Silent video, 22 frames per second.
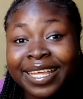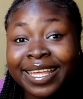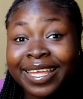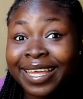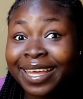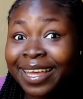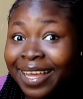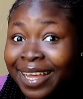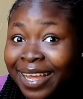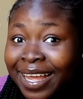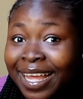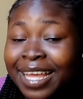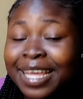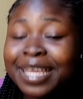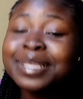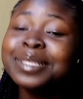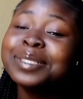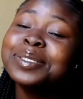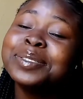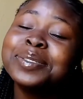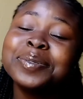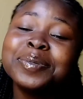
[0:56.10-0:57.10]
Yeah,
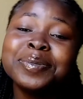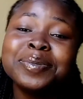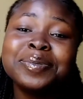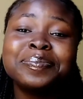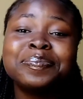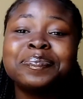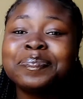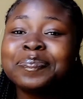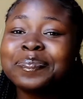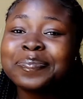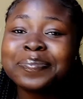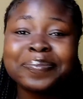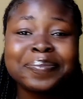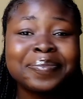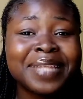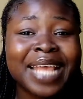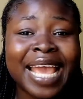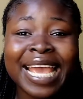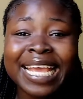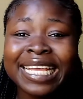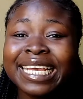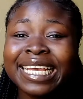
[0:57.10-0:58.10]
so
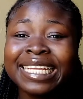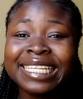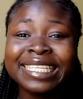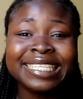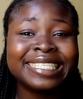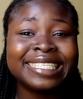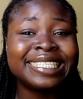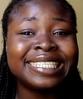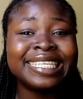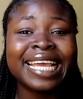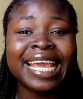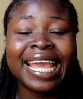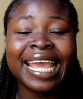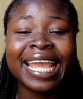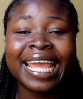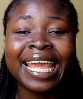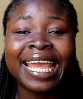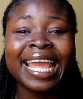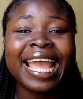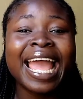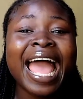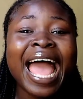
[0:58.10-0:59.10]
I said this
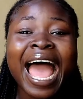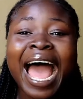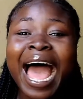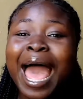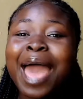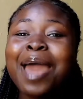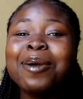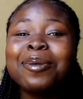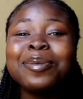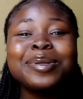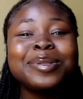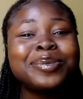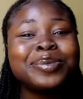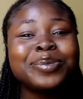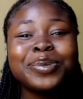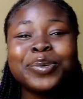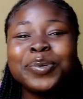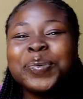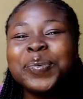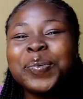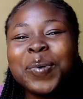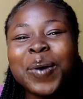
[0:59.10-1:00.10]
year I want to
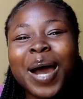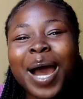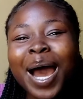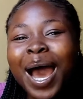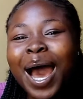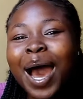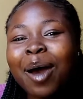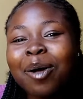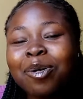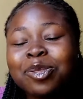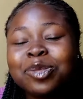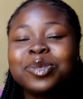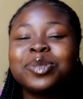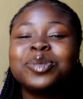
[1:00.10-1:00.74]
go out,